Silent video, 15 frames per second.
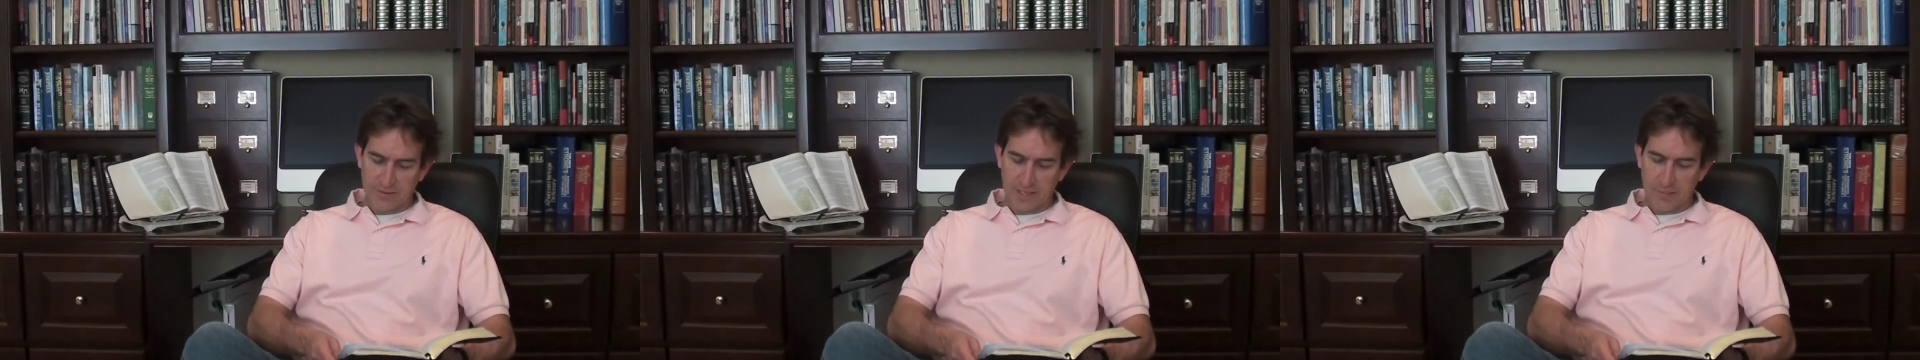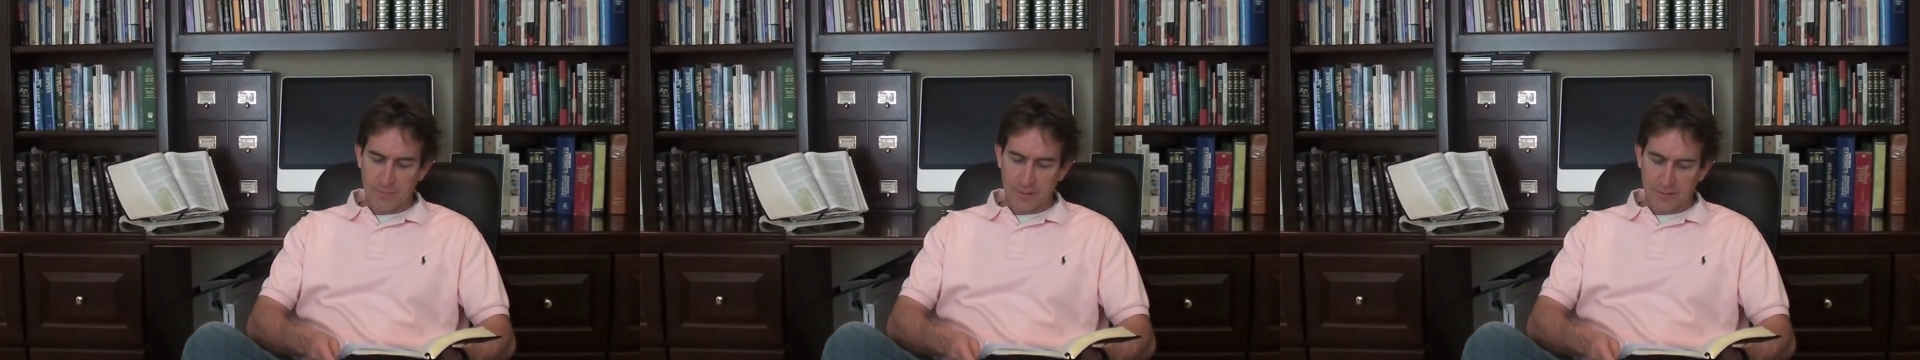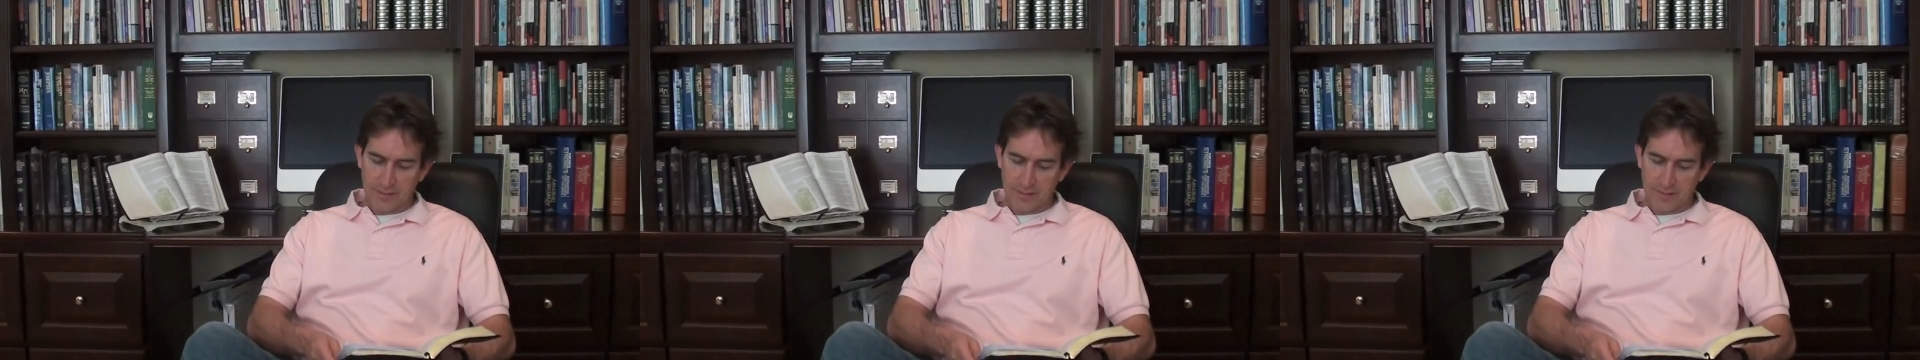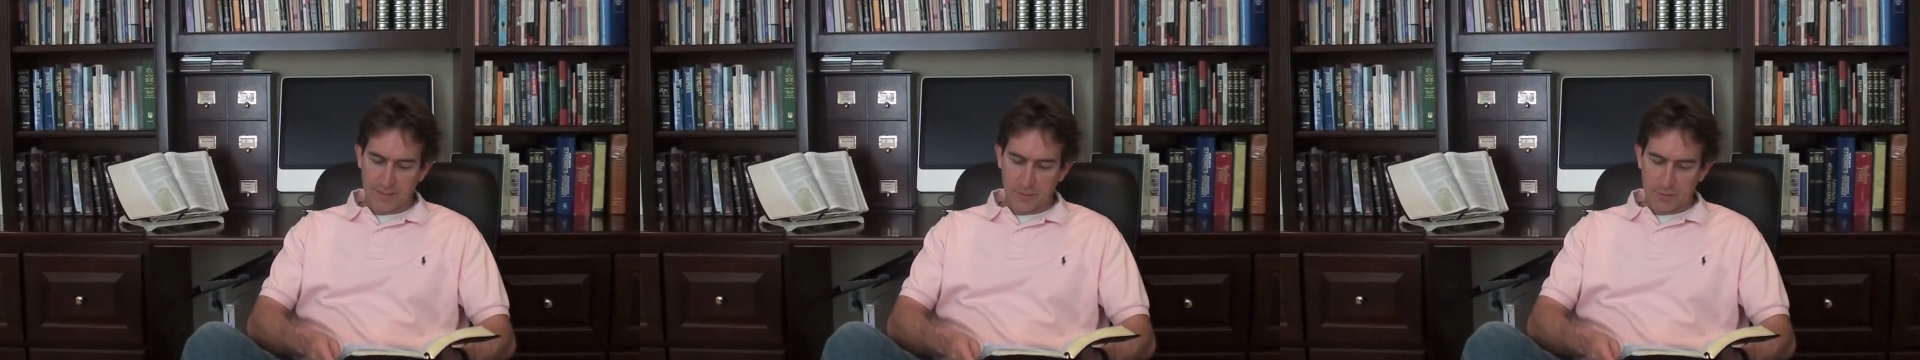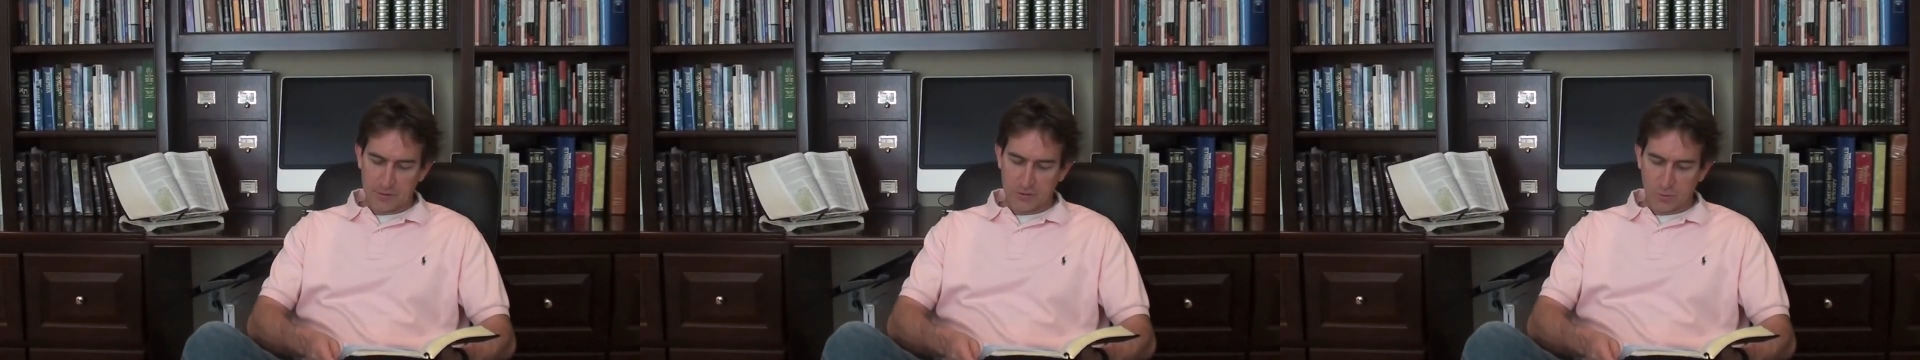named
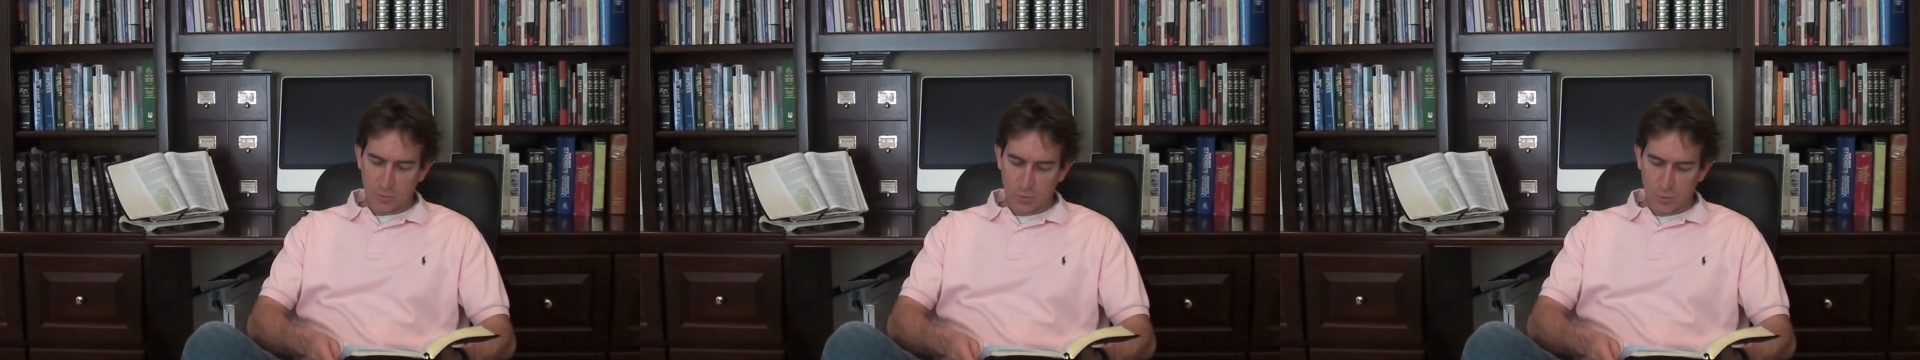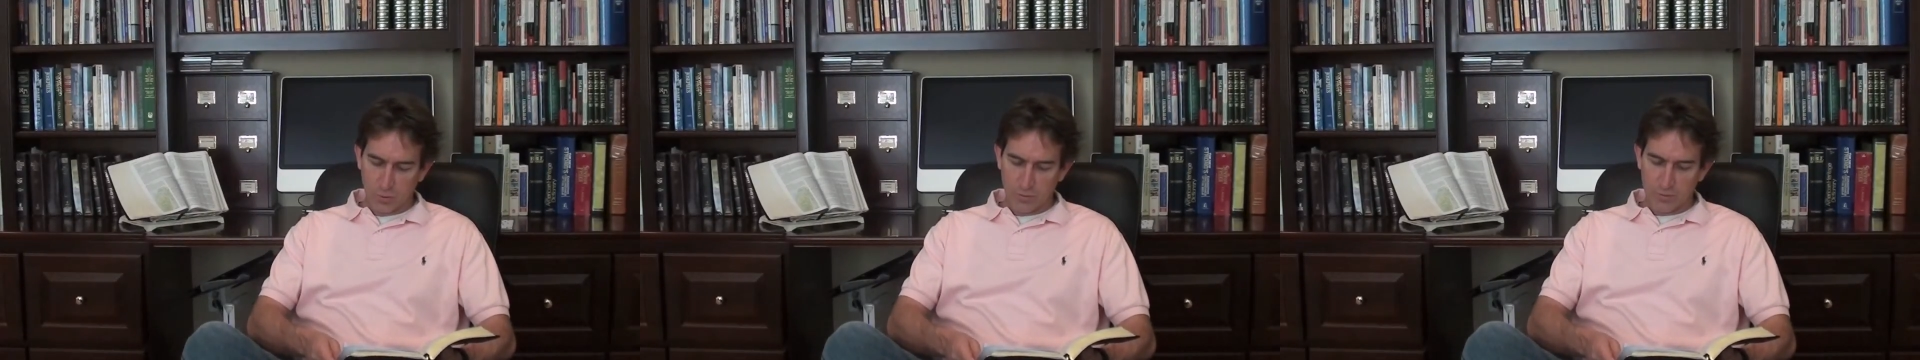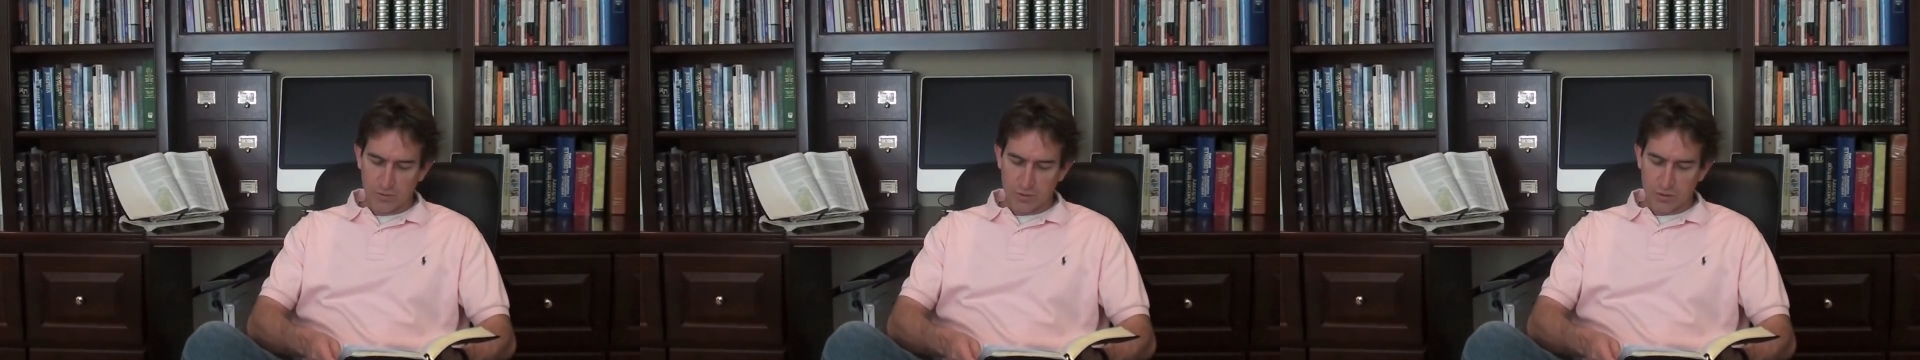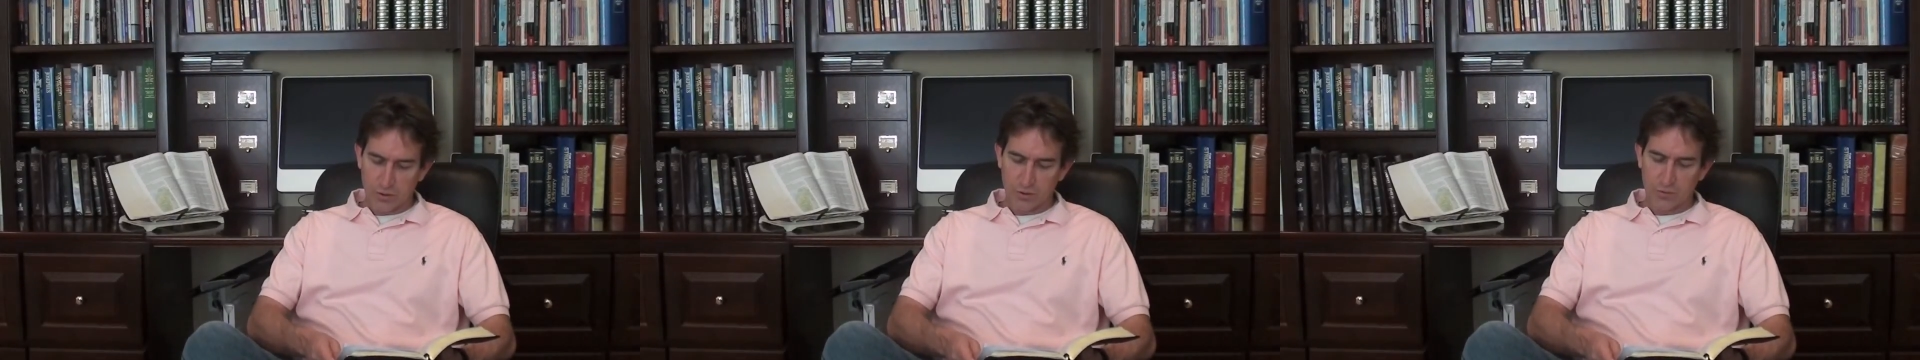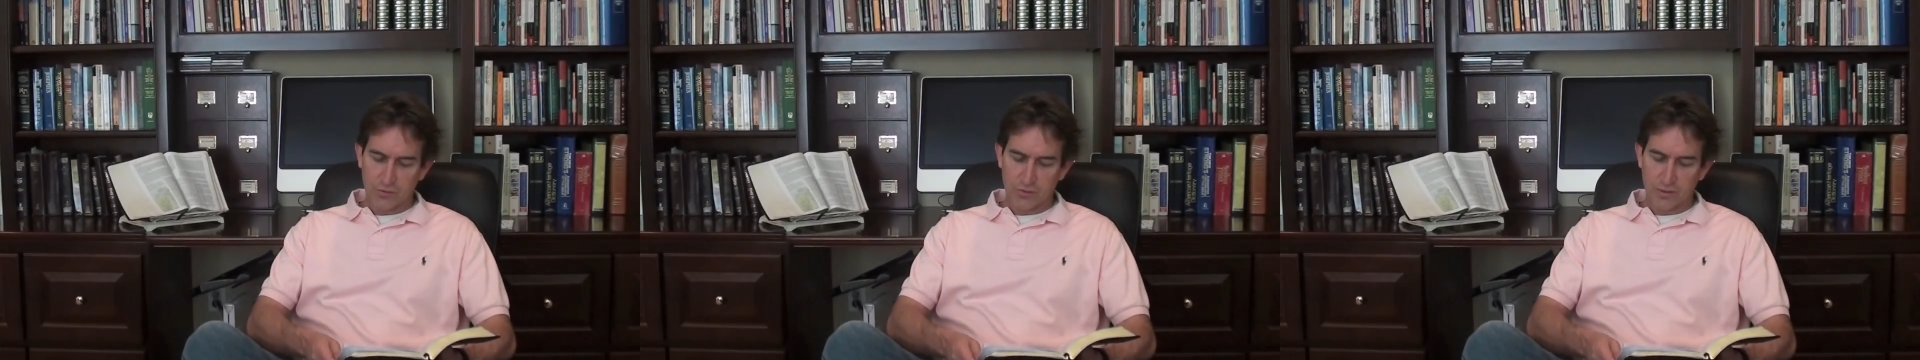Nicodemus, a ruler of the
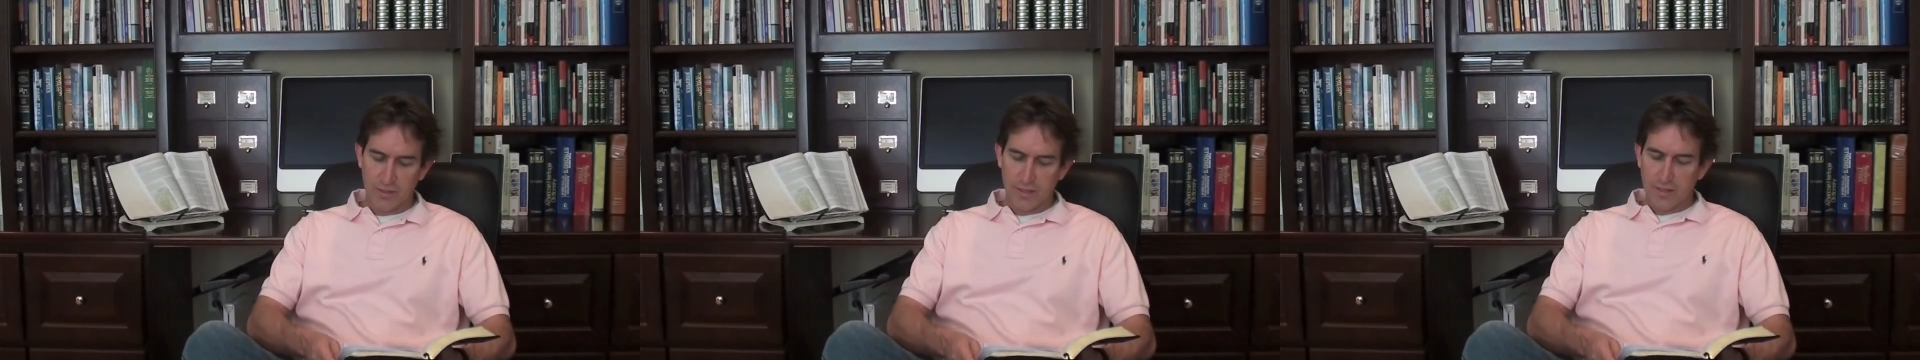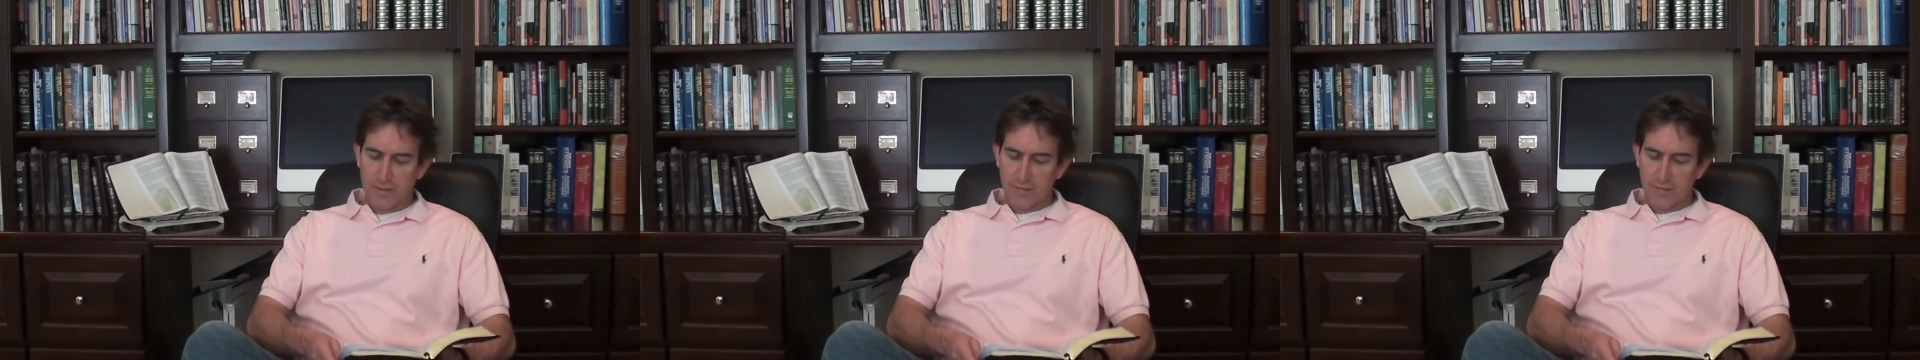Jews.